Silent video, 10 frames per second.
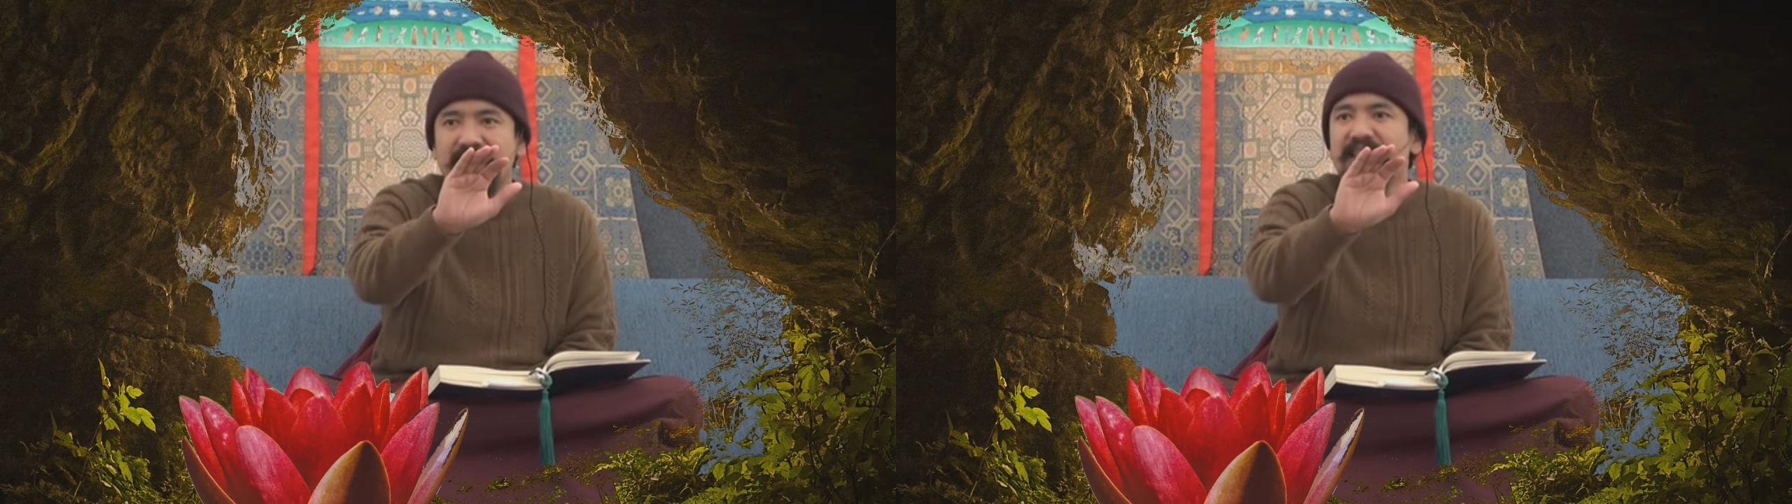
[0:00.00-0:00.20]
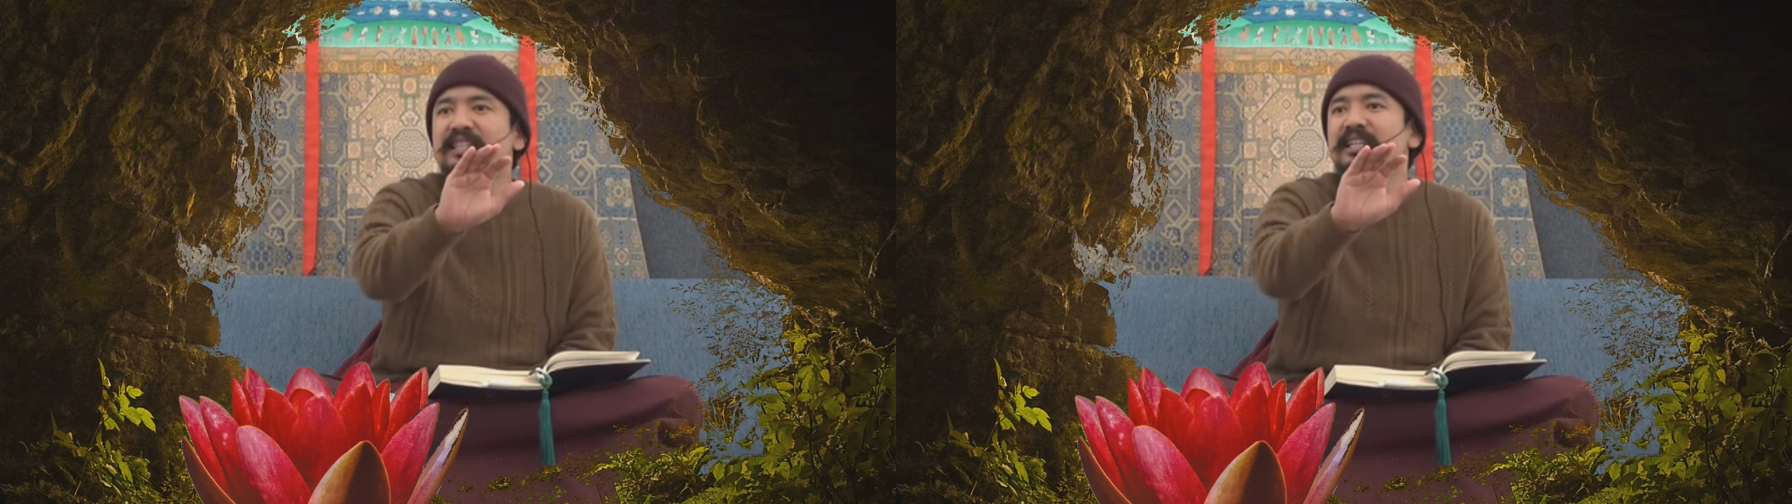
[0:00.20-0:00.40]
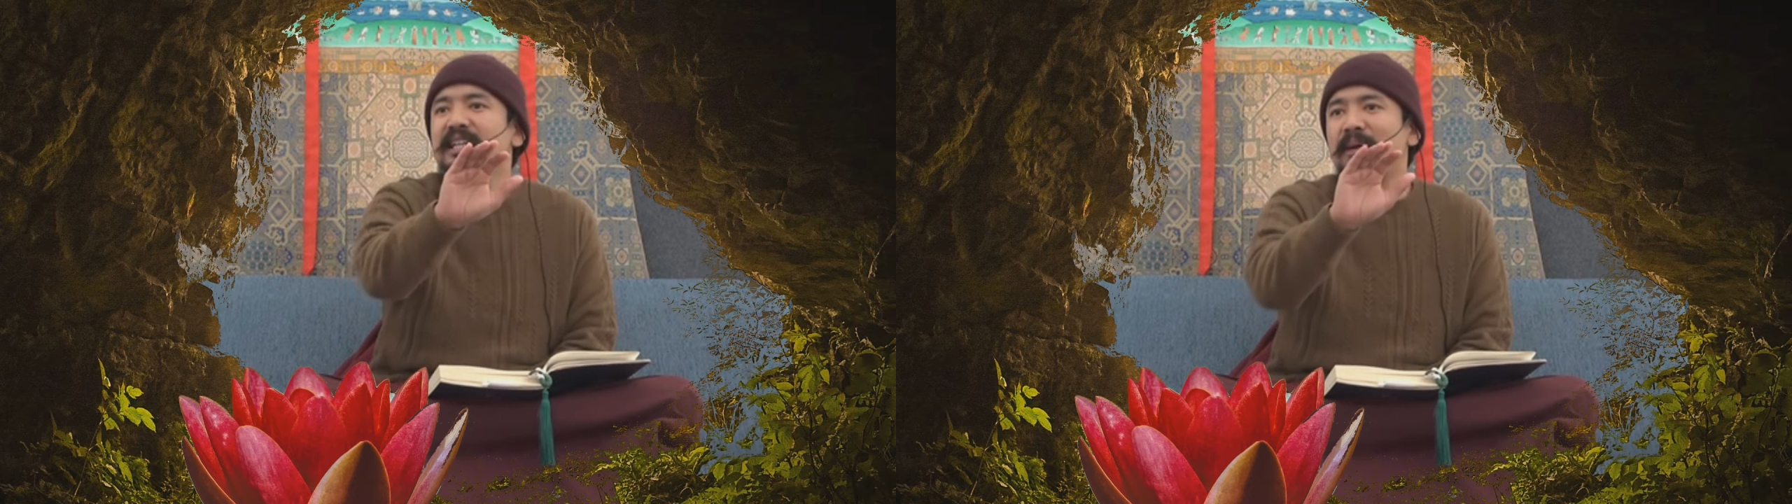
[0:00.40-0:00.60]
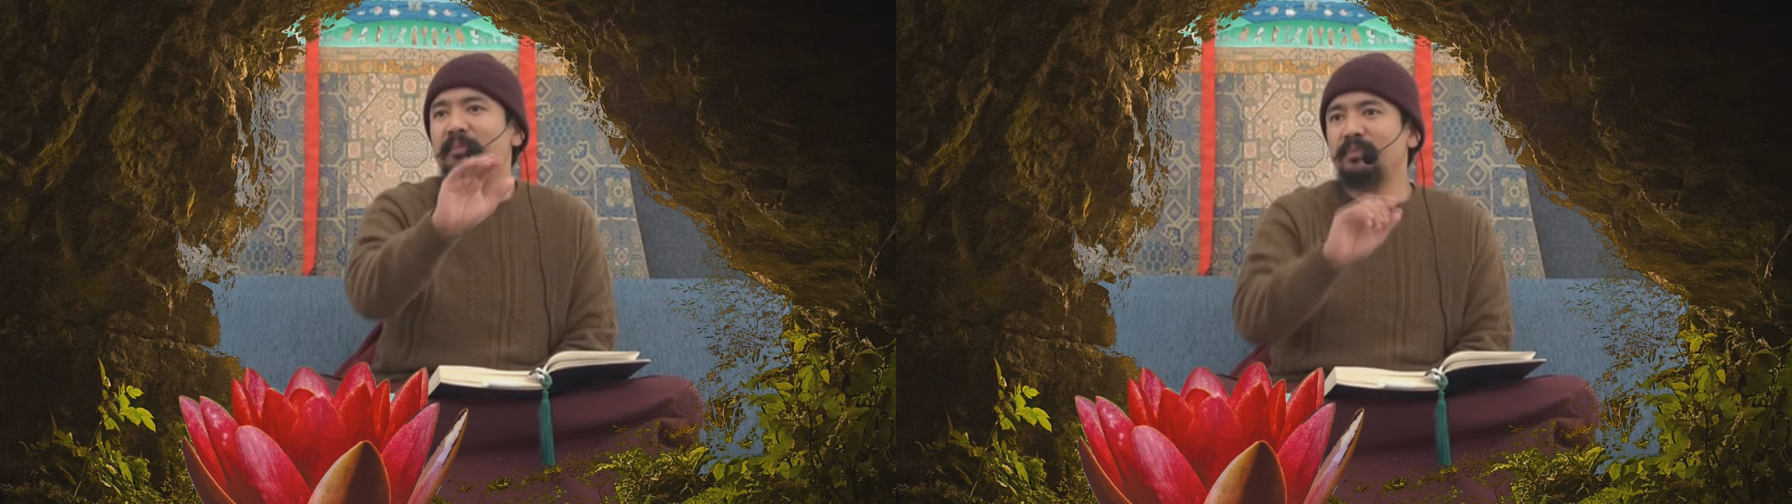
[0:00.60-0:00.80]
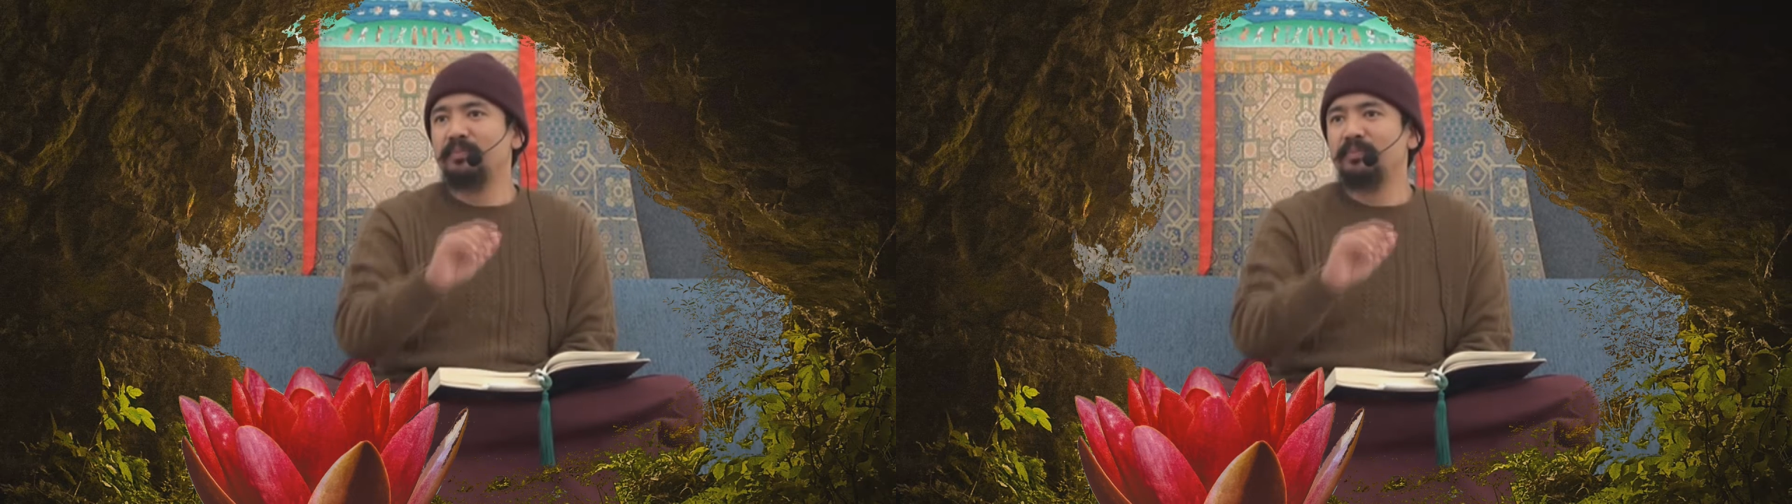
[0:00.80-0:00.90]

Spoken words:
the inner Lama.